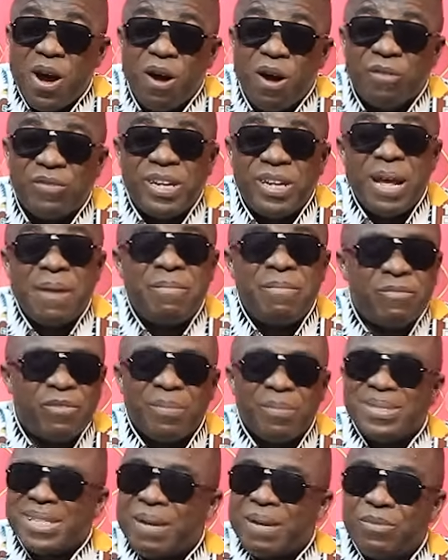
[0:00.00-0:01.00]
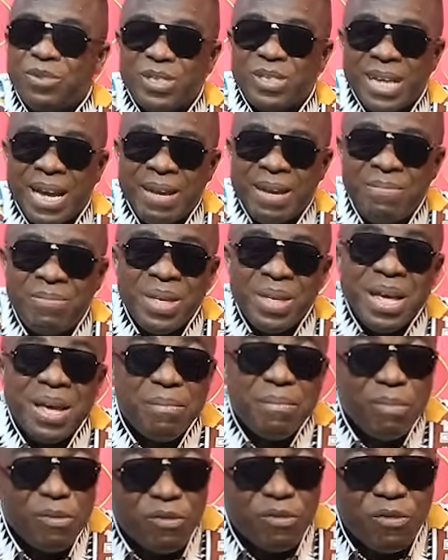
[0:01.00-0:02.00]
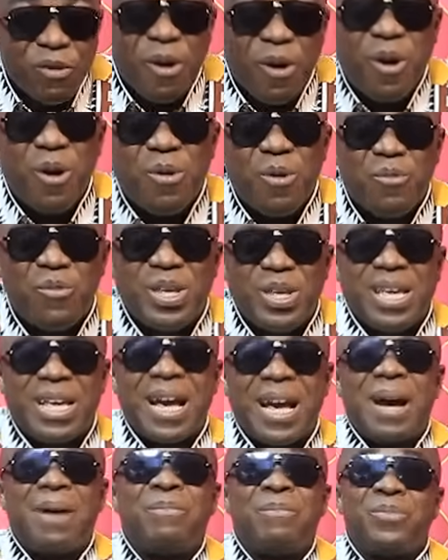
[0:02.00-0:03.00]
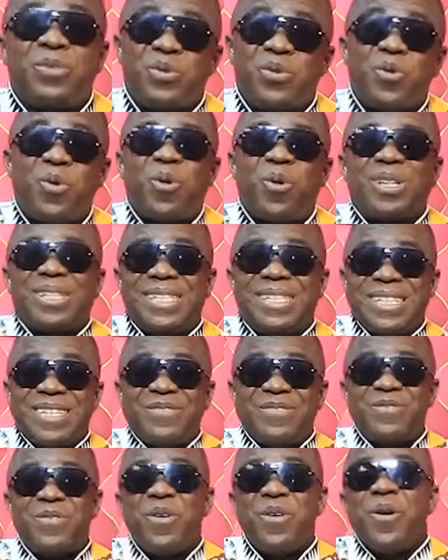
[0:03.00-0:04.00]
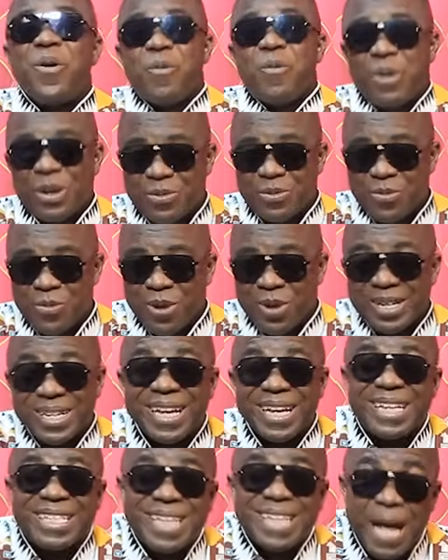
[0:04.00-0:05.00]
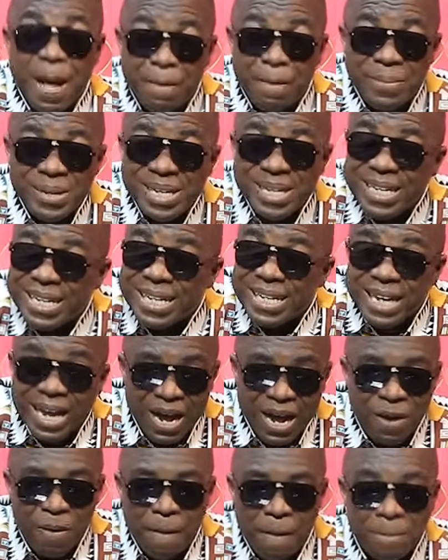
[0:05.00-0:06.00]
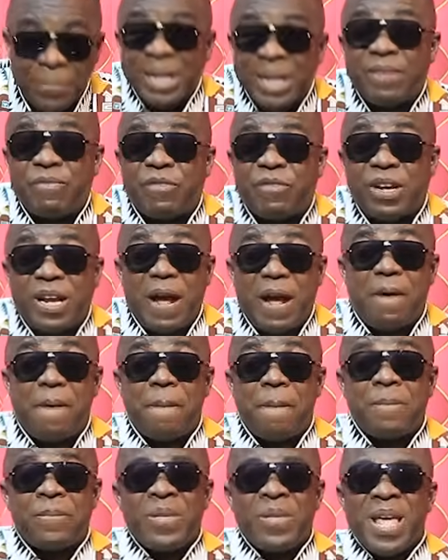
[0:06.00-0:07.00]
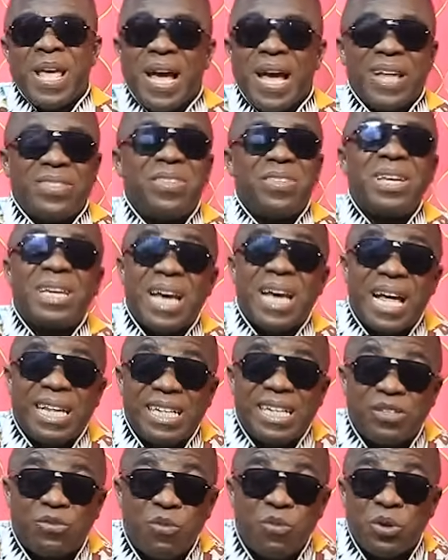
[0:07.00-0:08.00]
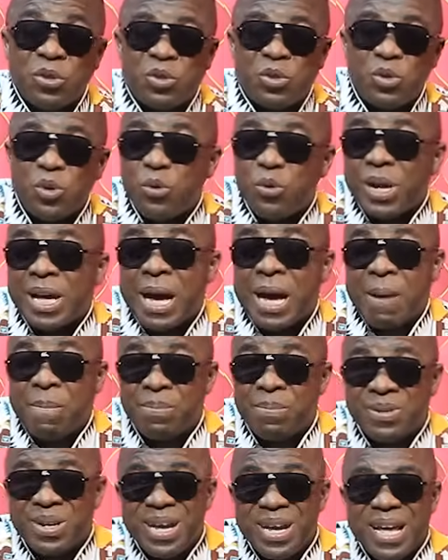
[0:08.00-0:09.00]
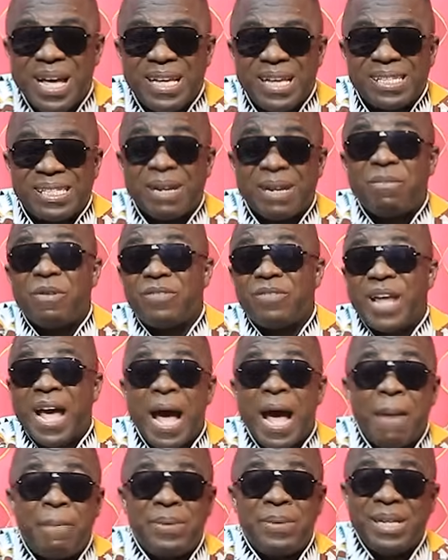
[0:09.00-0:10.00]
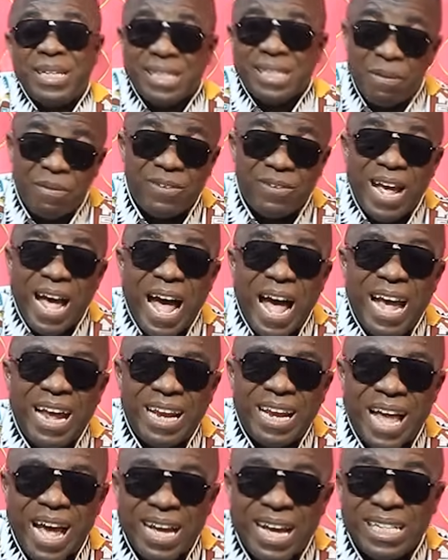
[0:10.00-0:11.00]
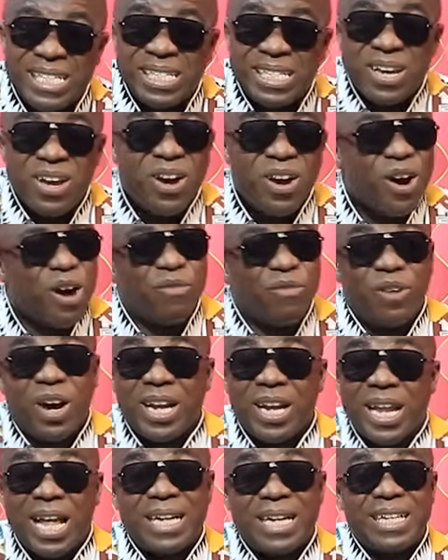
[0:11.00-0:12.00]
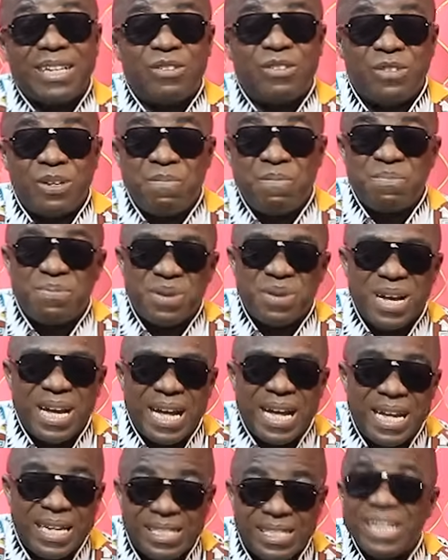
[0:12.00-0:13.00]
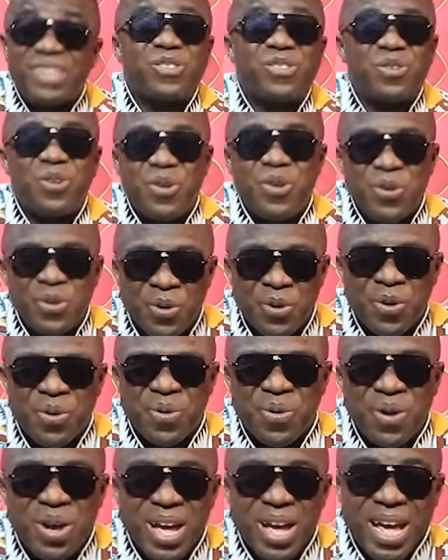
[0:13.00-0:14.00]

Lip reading: of them from time to time before we come to continue with what is happening now. But for now, I think I just want to recap some of the happenings, some of the highlights of our London trip, just so you know,